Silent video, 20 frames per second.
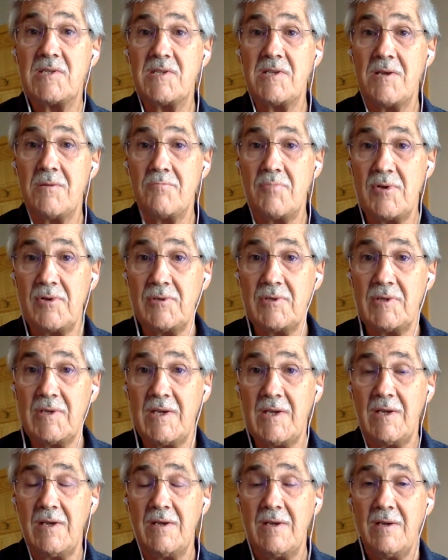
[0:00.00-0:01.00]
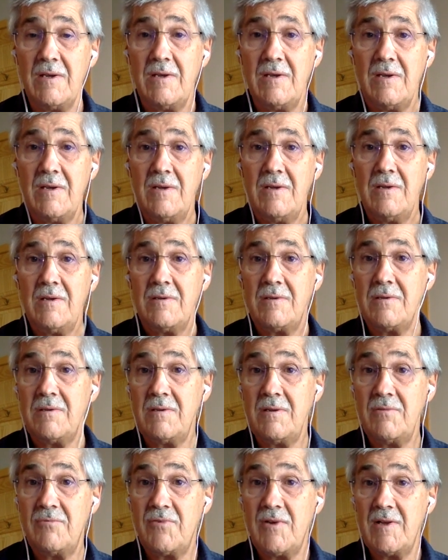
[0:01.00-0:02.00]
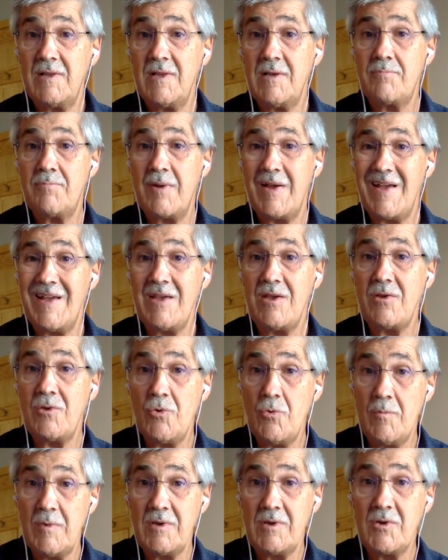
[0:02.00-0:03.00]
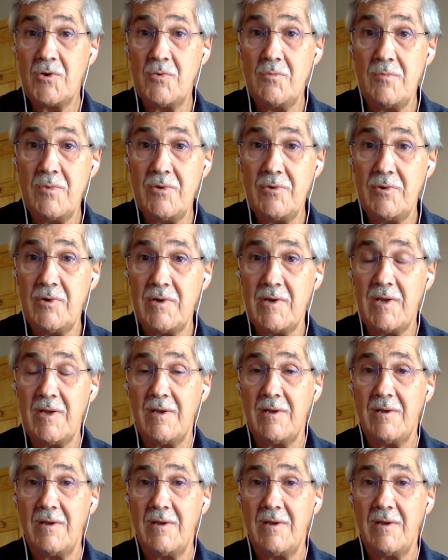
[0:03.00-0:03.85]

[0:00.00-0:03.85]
ability to develop a human community